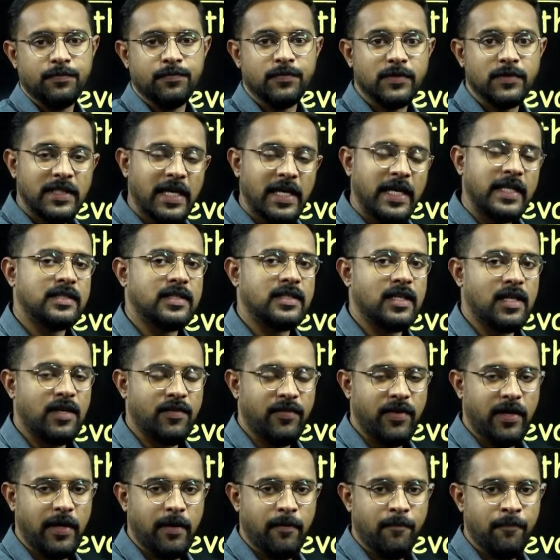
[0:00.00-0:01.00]
chain
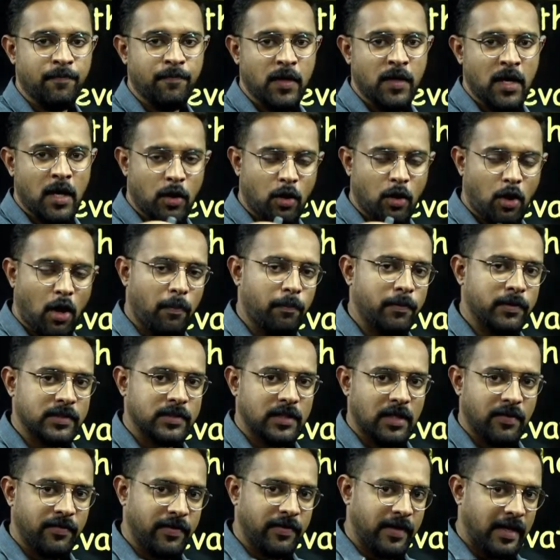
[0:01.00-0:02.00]
survey, compass
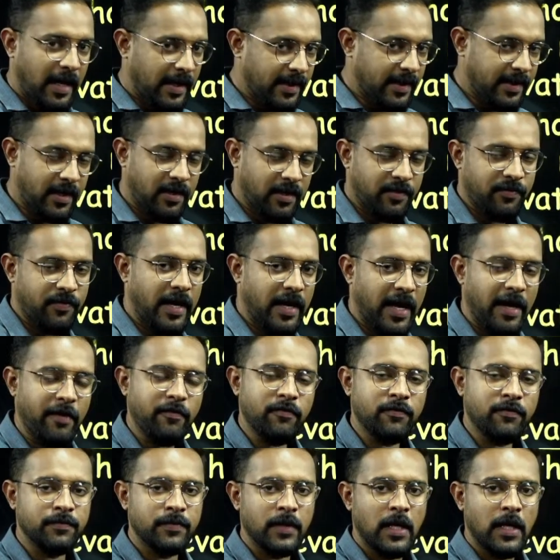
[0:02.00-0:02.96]
survey, like that we have,